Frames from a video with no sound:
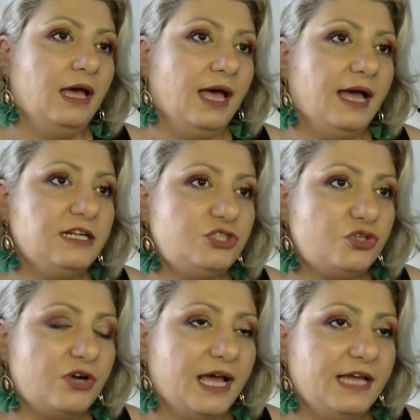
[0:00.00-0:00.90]
I'll
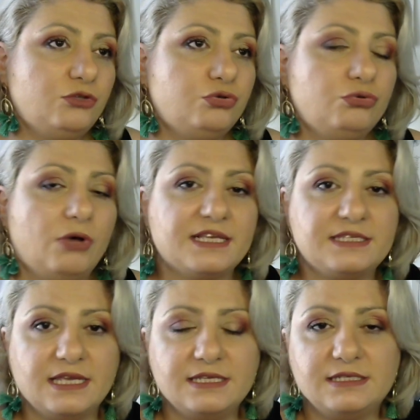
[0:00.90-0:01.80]
try to
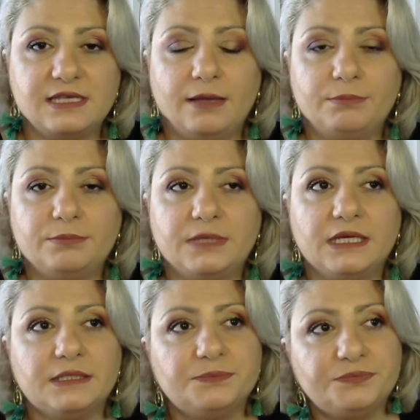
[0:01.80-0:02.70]
access some
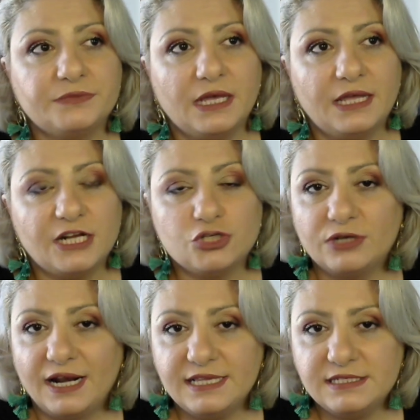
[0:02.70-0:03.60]
um,
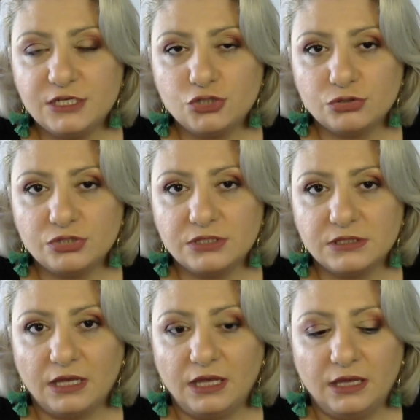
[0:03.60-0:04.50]
rationalizations
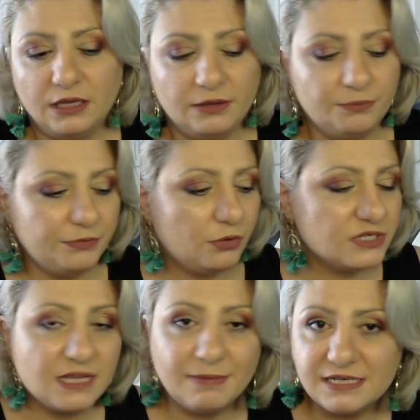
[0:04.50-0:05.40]
um, or
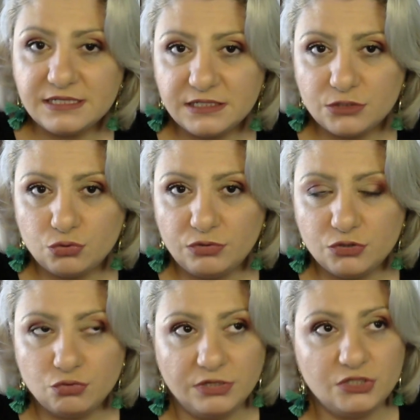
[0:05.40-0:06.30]
some answers to this
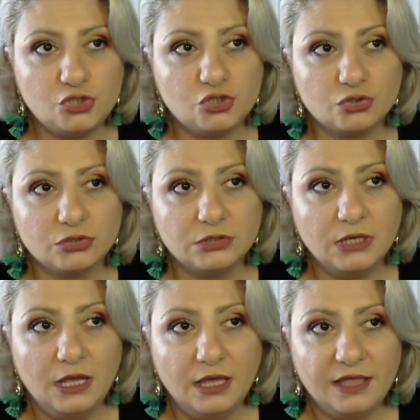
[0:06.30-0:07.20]
question.
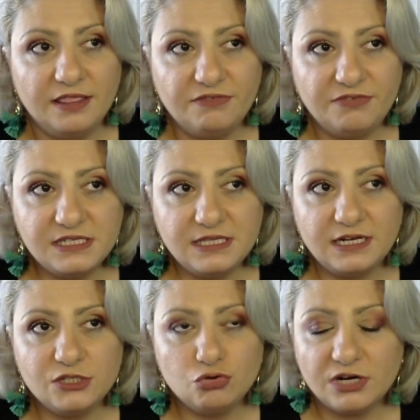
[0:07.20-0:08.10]
The first
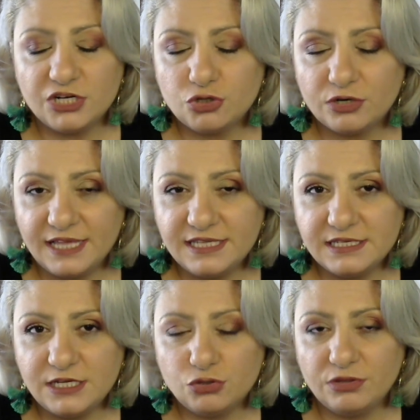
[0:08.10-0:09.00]

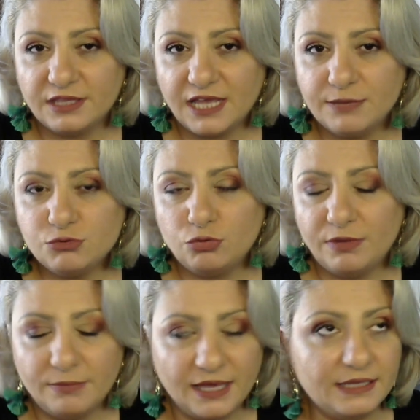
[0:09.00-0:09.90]
rationalization that comes to my
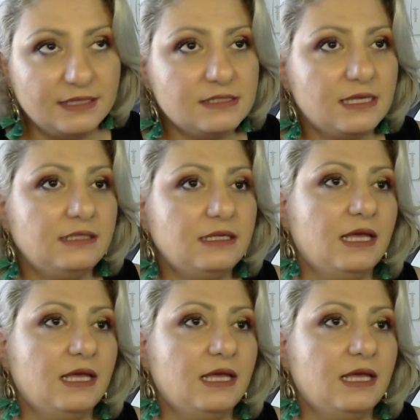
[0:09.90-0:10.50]
mind is that